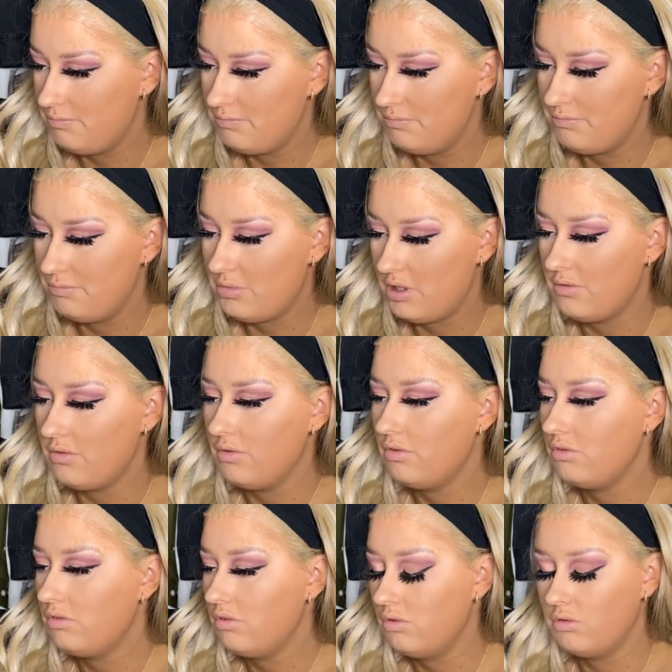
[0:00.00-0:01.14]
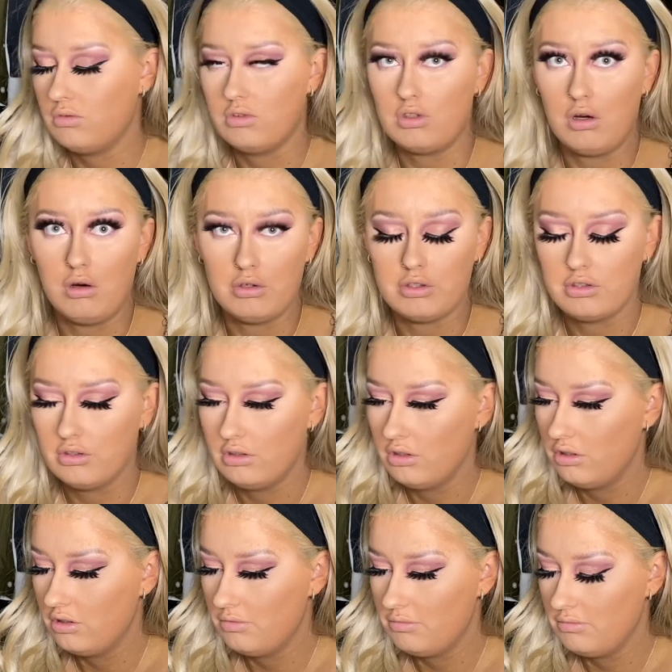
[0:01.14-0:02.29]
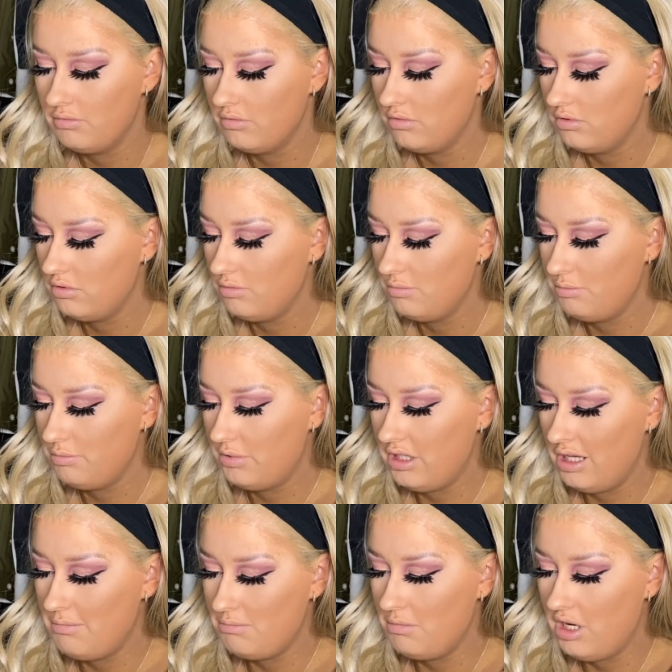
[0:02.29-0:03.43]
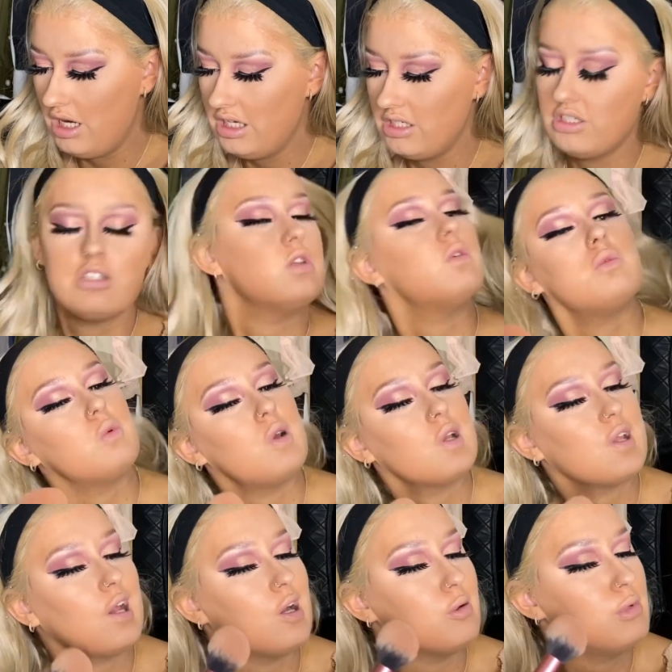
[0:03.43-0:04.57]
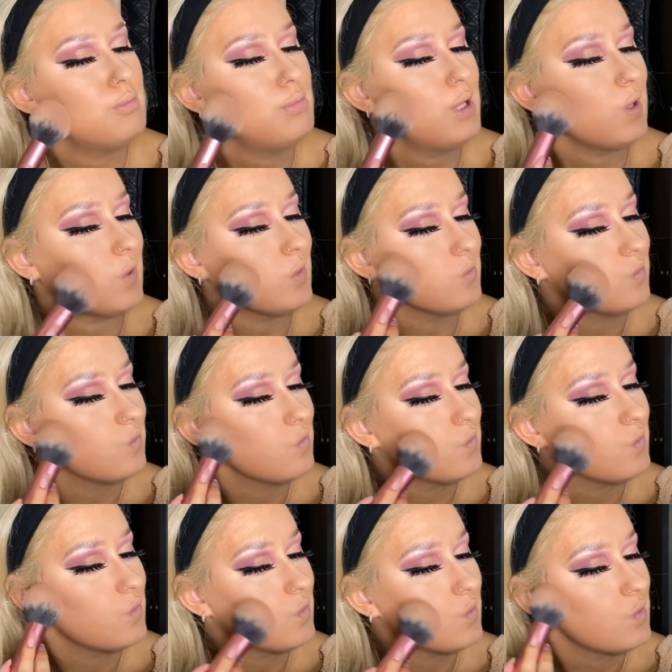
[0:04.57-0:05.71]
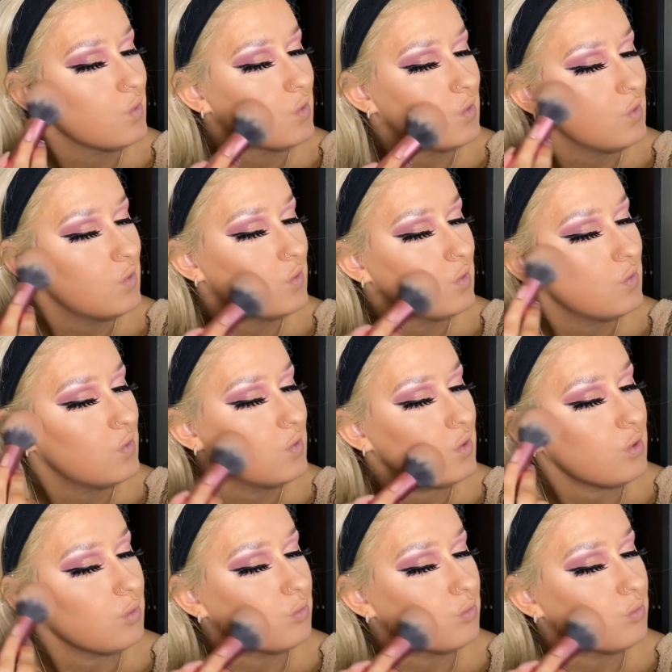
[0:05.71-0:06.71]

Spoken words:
but oh god, but it might work out a bit better. So